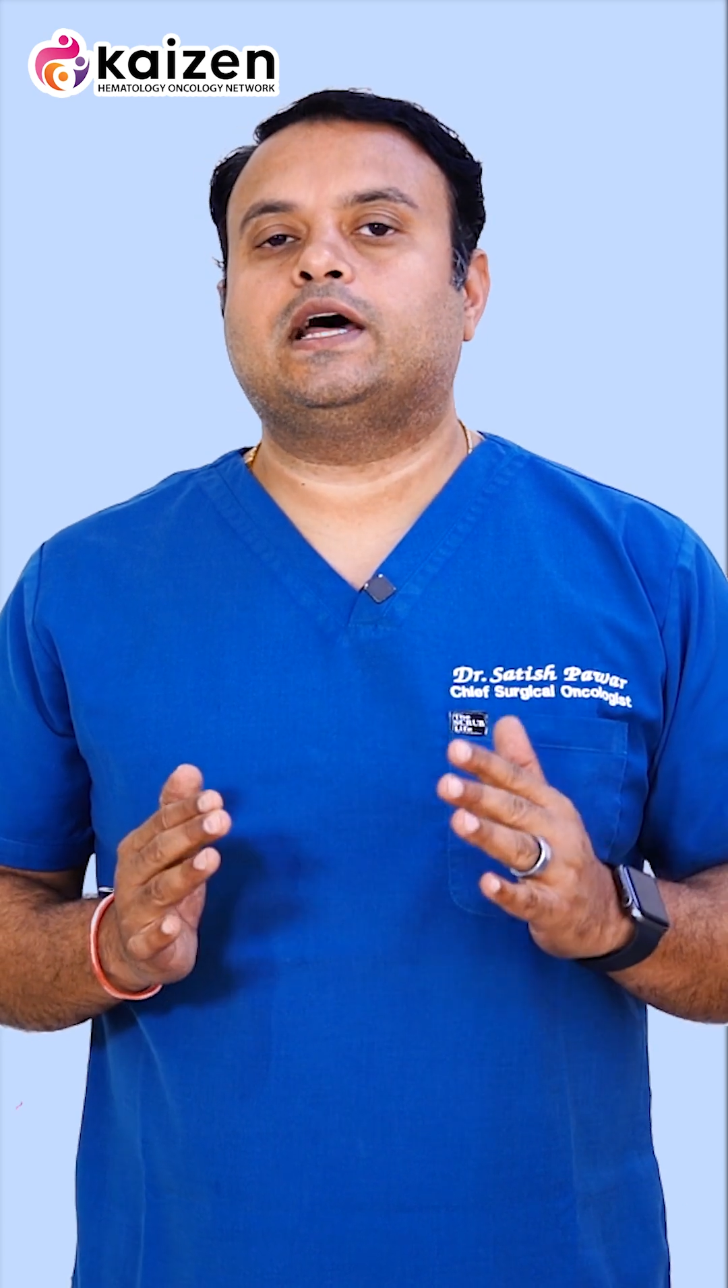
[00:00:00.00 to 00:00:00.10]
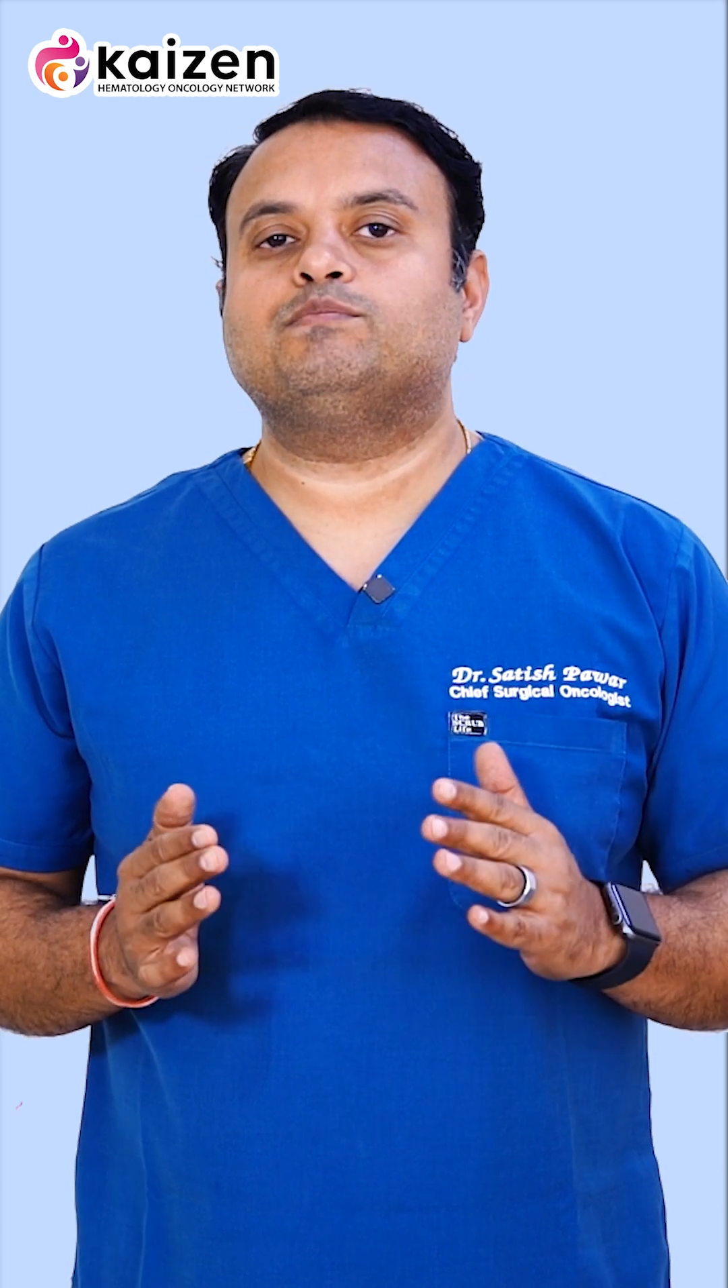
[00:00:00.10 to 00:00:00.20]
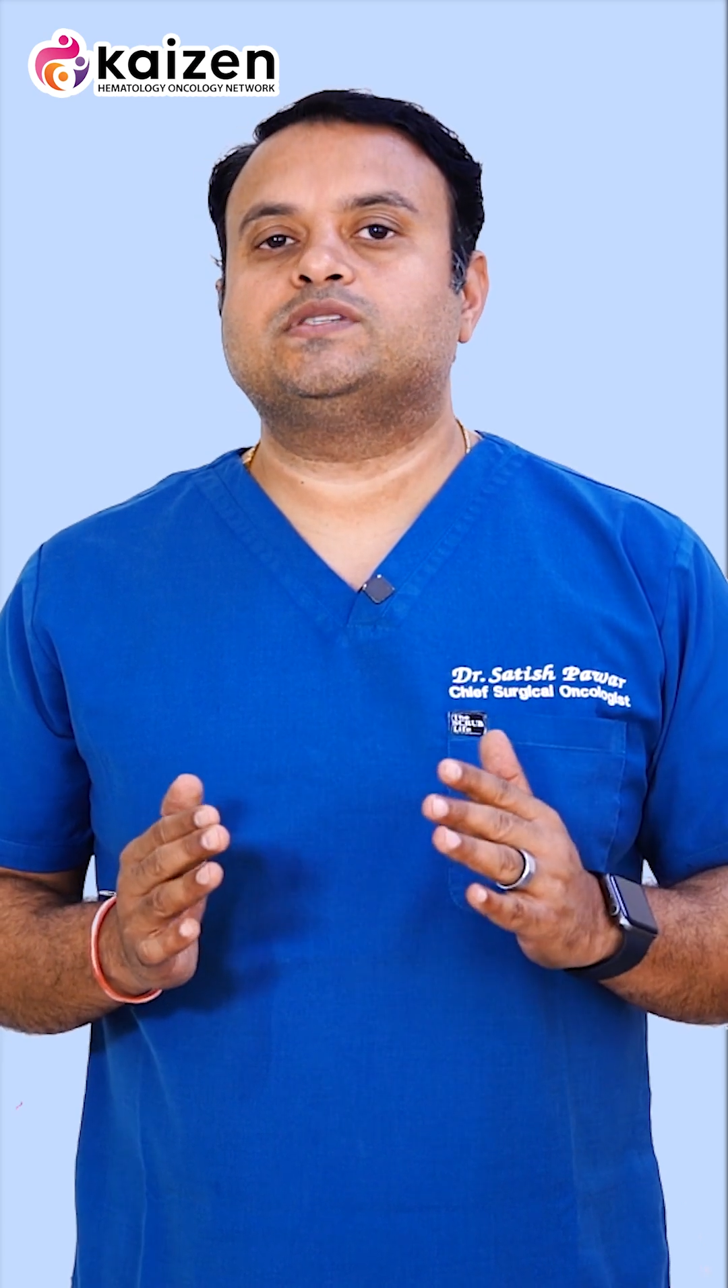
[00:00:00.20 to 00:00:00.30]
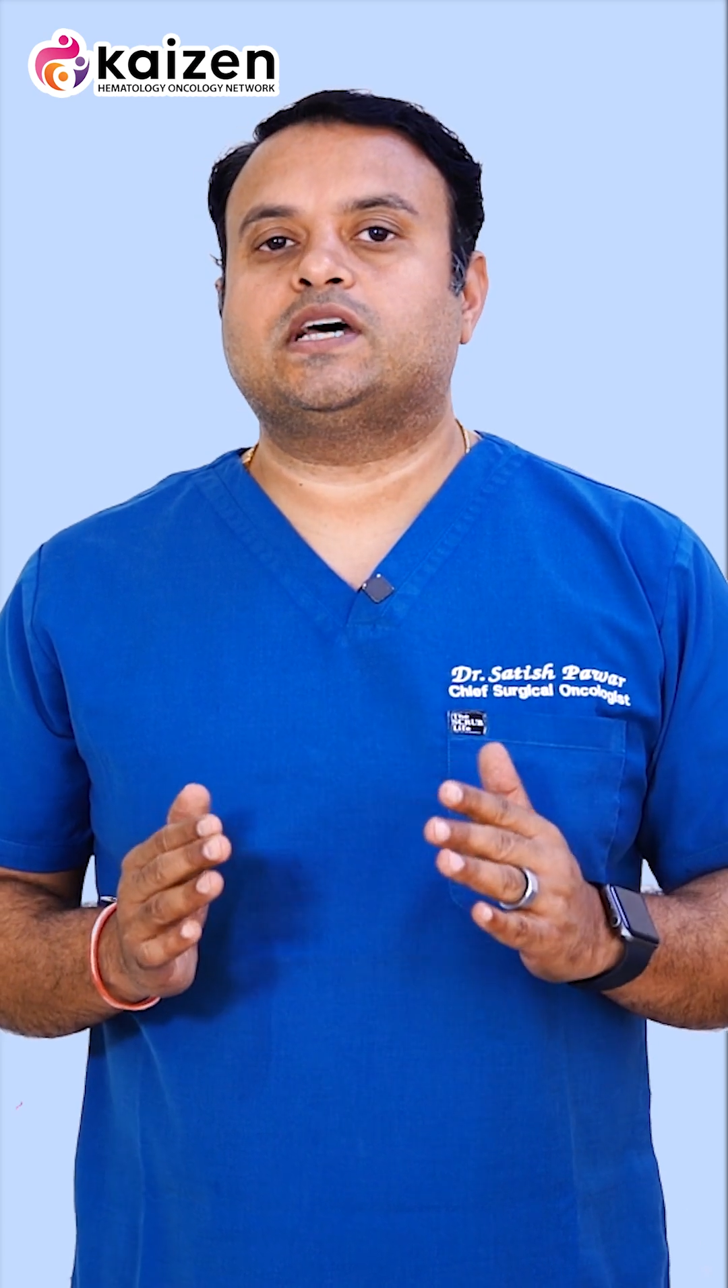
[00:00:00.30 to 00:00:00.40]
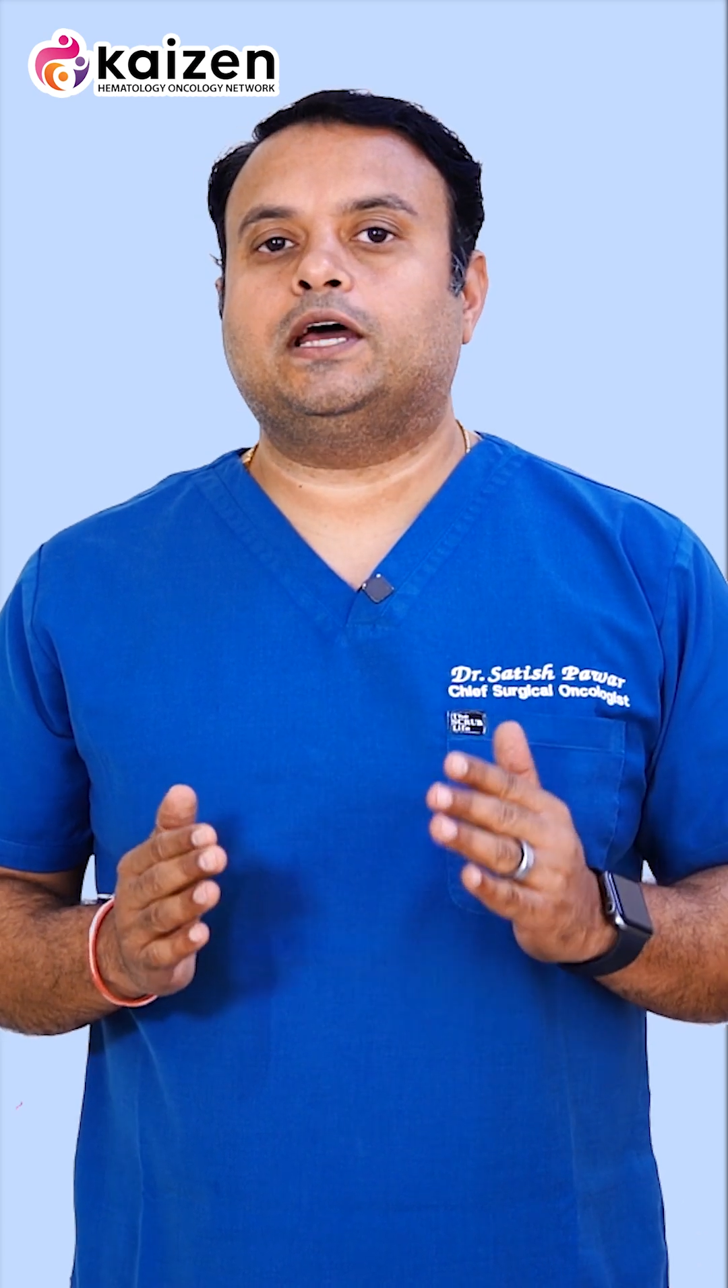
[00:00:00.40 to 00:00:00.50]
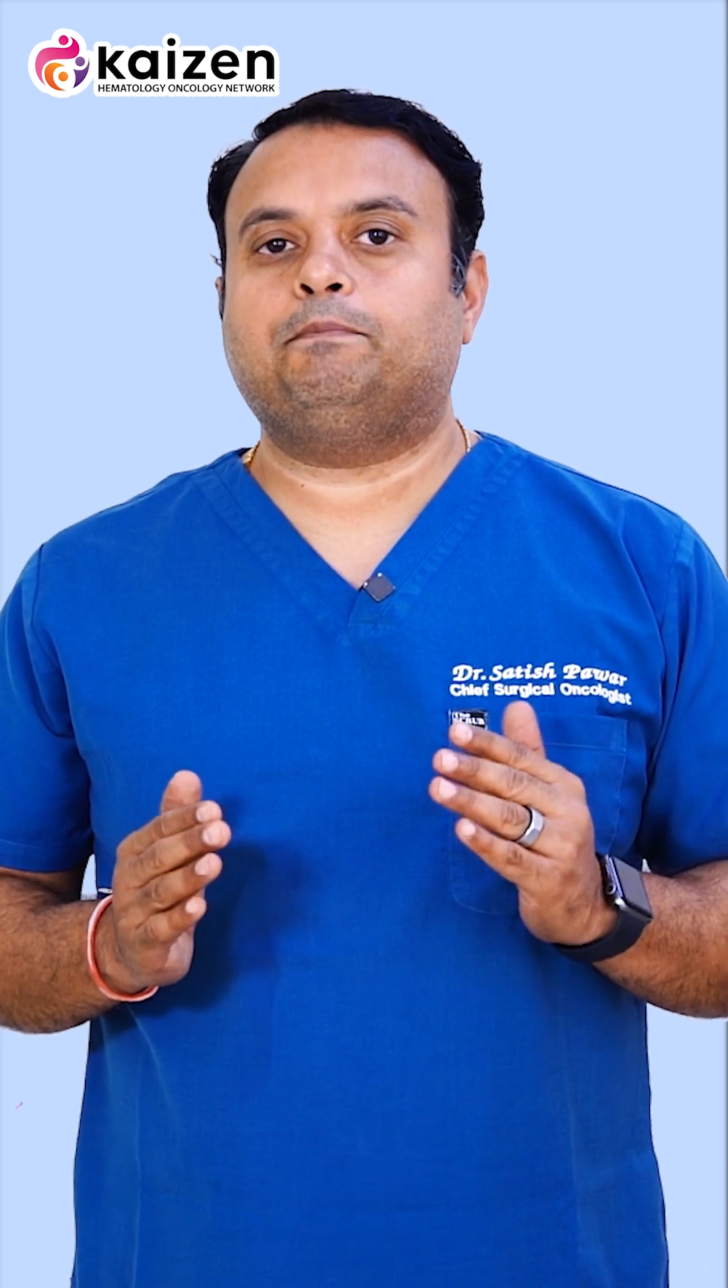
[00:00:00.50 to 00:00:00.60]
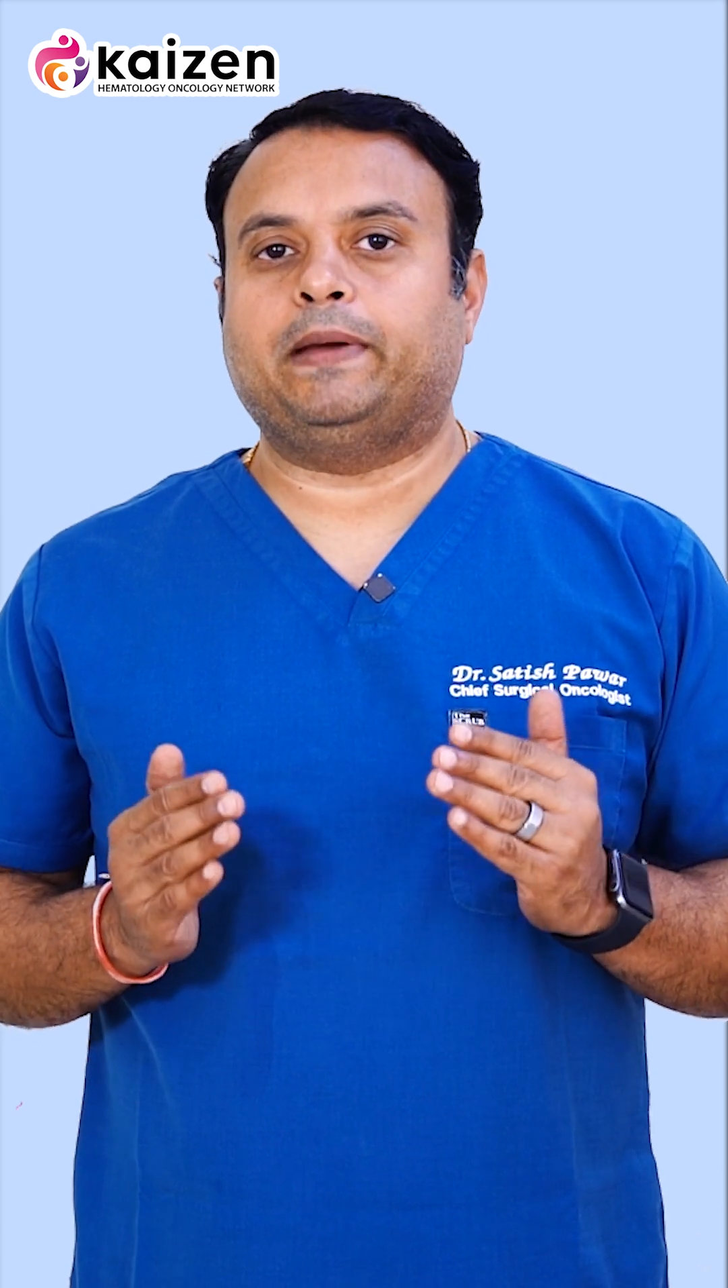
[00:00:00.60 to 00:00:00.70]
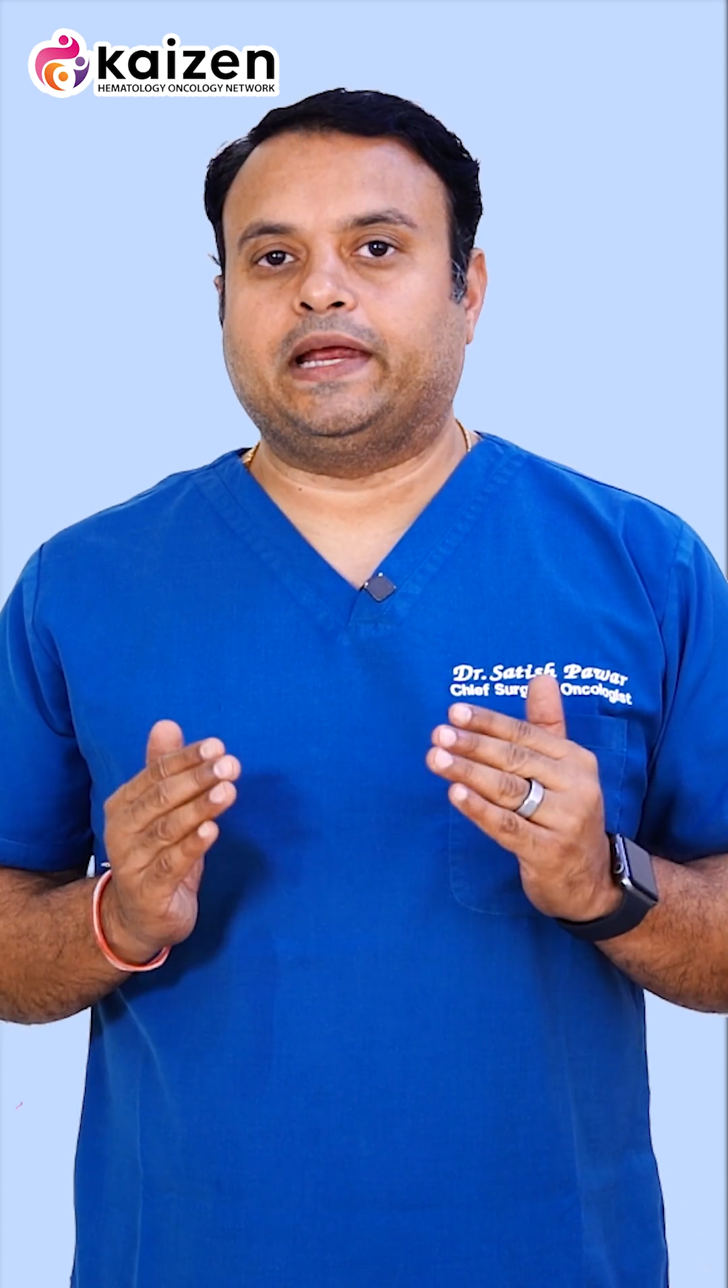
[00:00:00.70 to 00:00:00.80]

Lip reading: lumps are